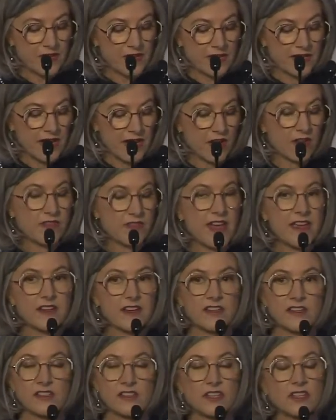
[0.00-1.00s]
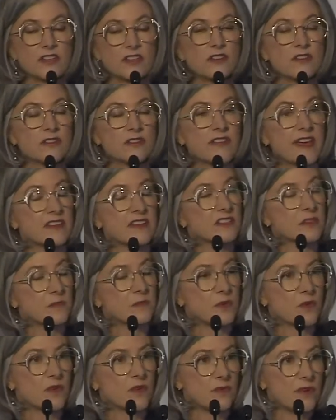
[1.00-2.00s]
Now, that continued that
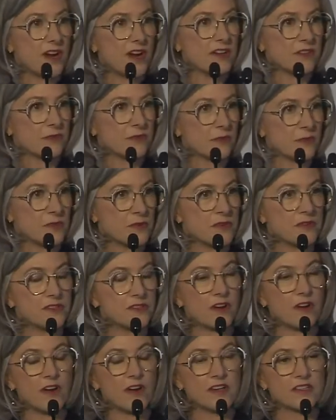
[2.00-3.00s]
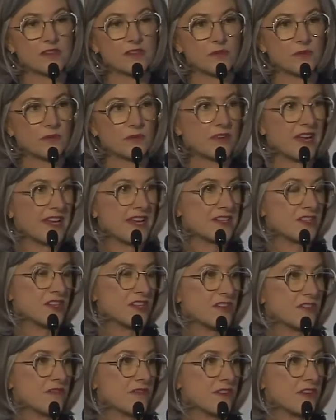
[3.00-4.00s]
support right through to high school and to
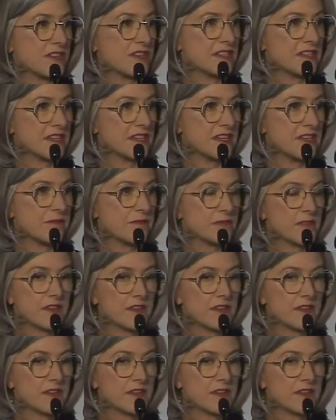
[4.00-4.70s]
university.